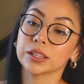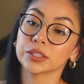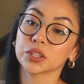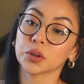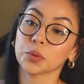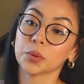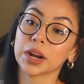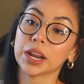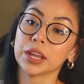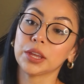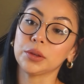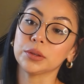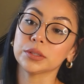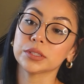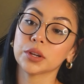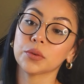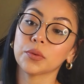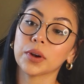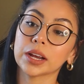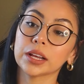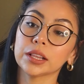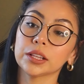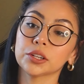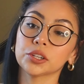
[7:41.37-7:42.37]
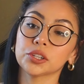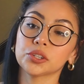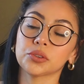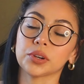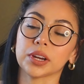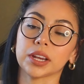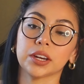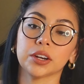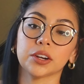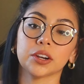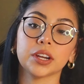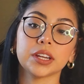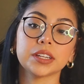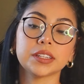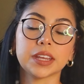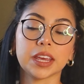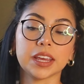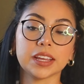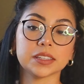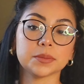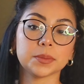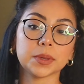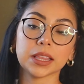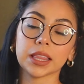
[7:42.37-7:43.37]
So when I use a regular straightener, it
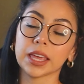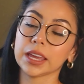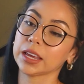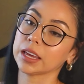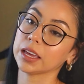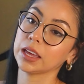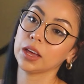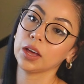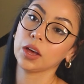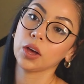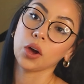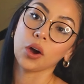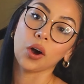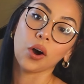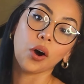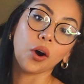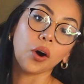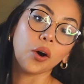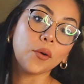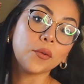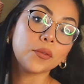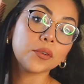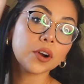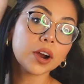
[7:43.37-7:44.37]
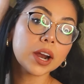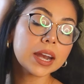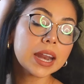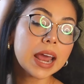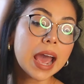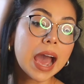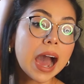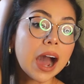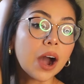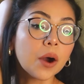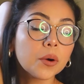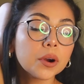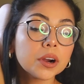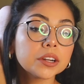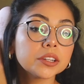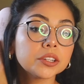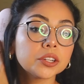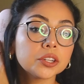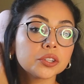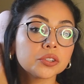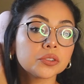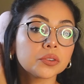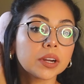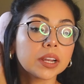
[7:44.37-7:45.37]
takes me like over an hour
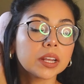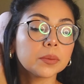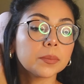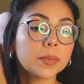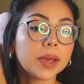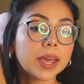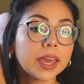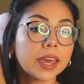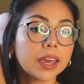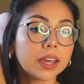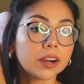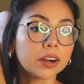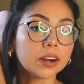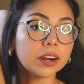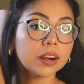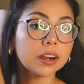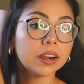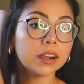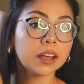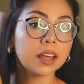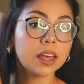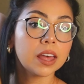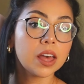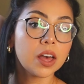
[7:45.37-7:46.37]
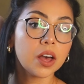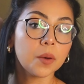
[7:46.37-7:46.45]
to straighten my hair.